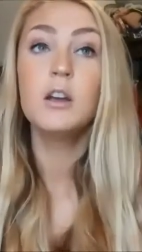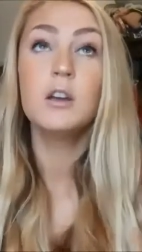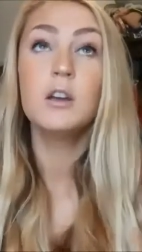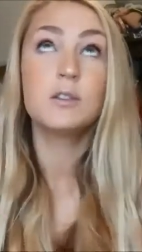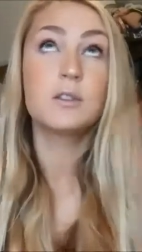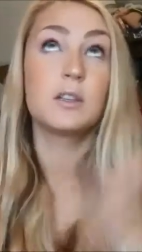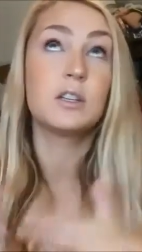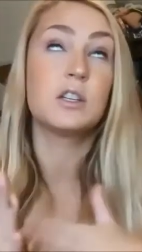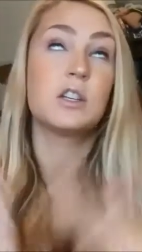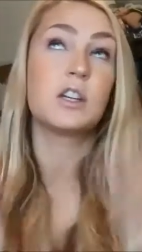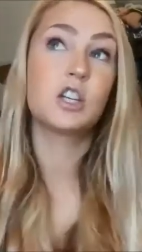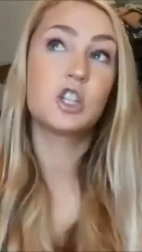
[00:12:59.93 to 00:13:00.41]

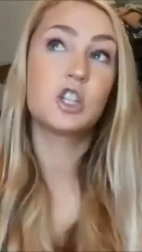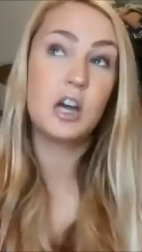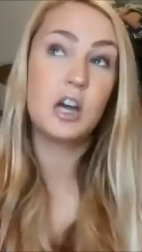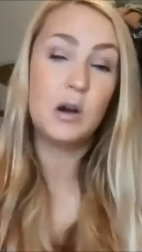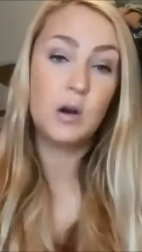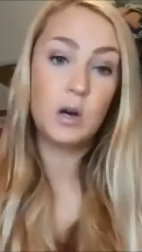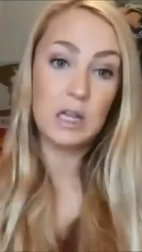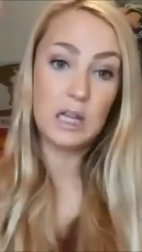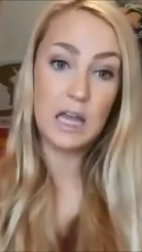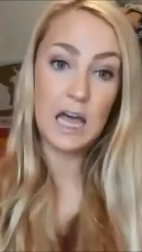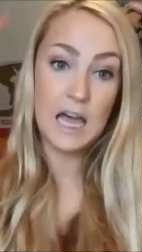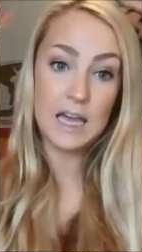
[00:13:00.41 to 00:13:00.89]
So I took a
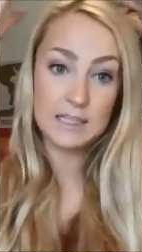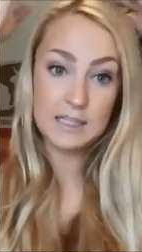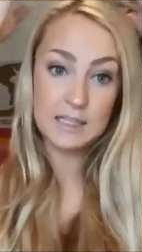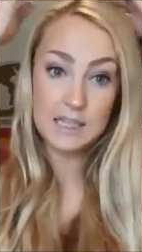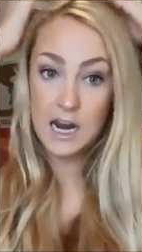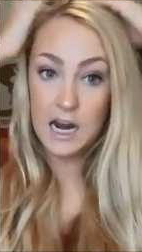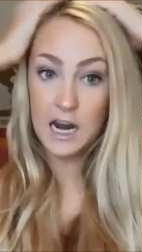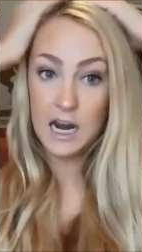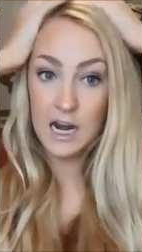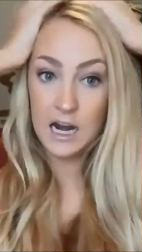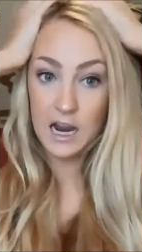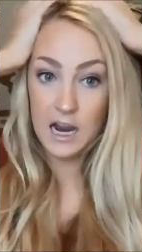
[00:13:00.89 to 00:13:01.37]
shower last
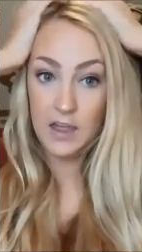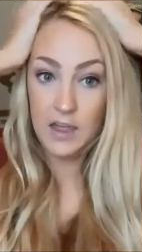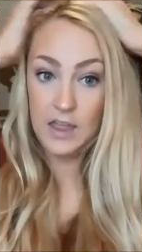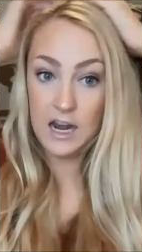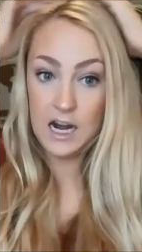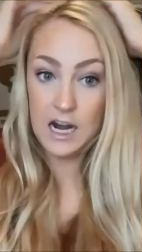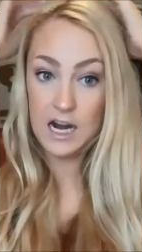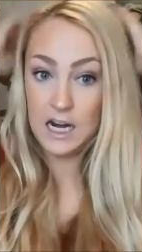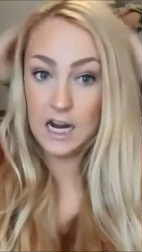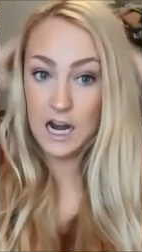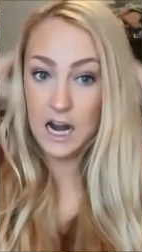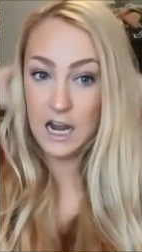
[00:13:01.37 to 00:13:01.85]
night and
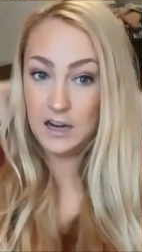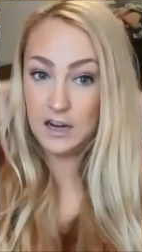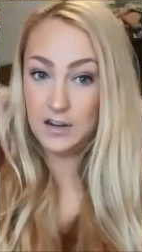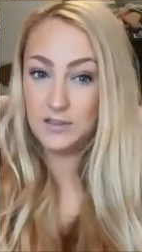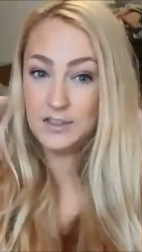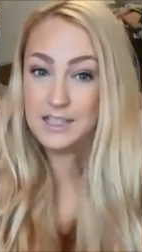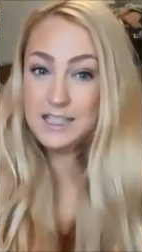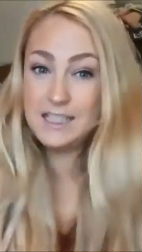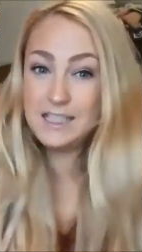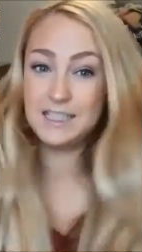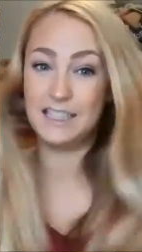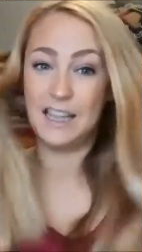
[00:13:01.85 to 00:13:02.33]
then I kind of
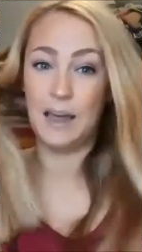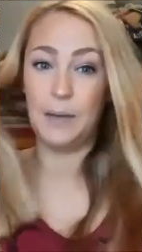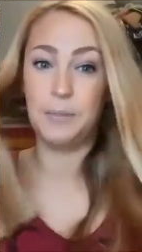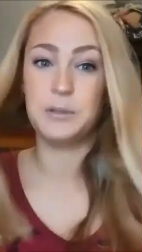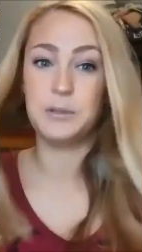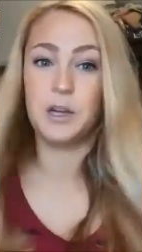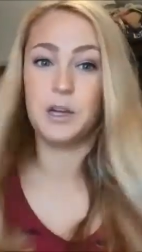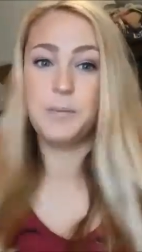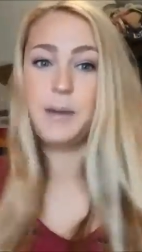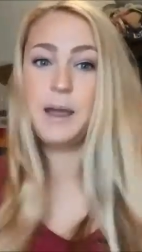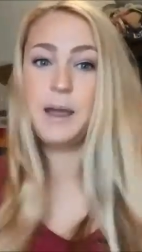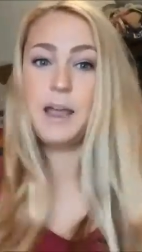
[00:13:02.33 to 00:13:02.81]

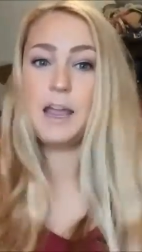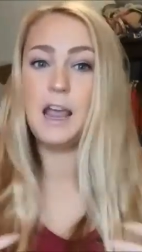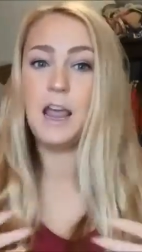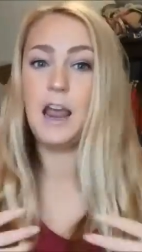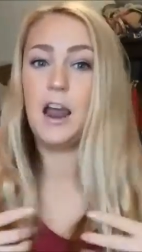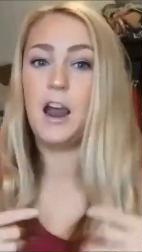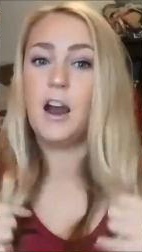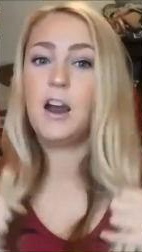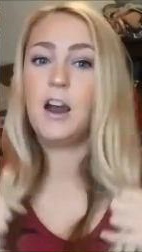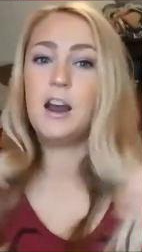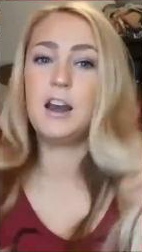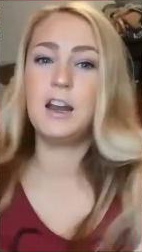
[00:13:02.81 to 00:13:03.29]
slept on my
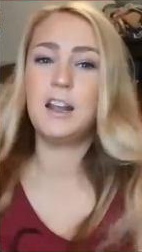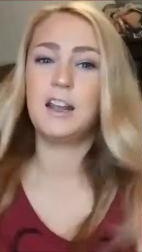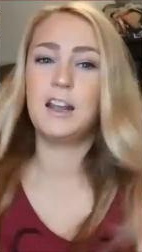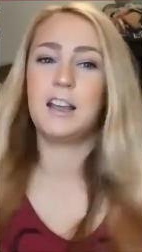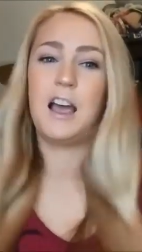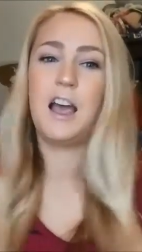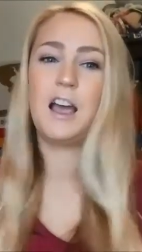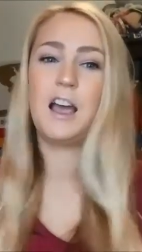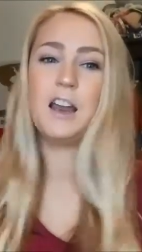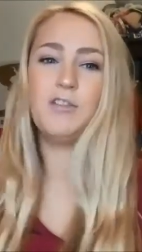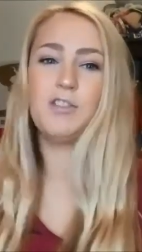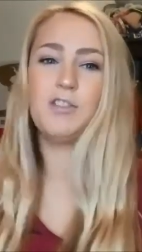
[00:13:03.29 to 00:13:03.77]
hair and it
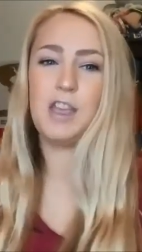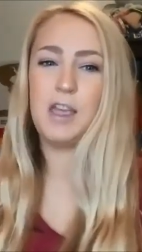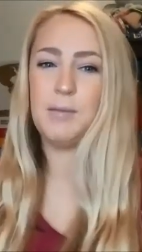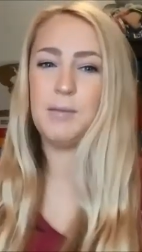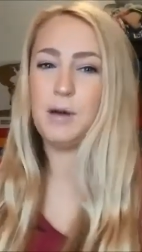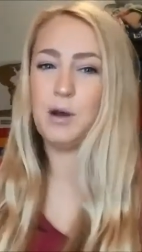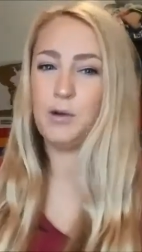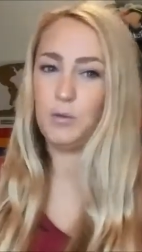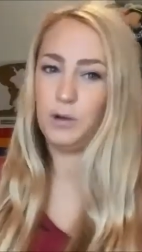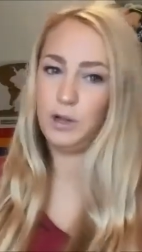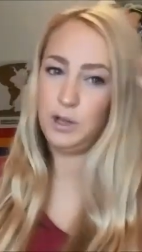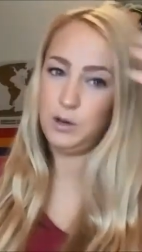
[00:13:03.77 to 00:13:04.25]
kind of
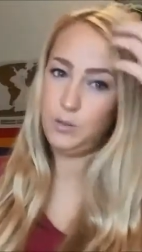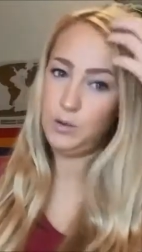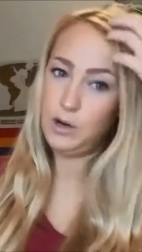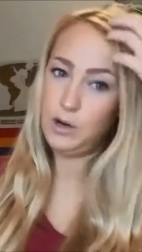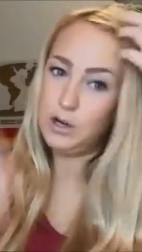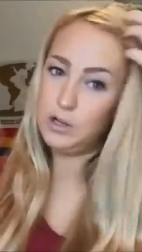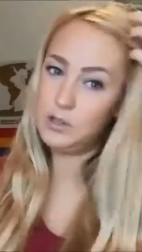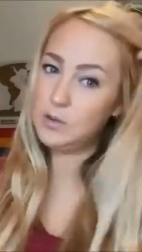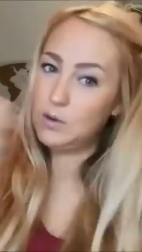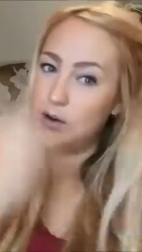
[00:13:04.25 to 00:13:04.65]
came out really weird.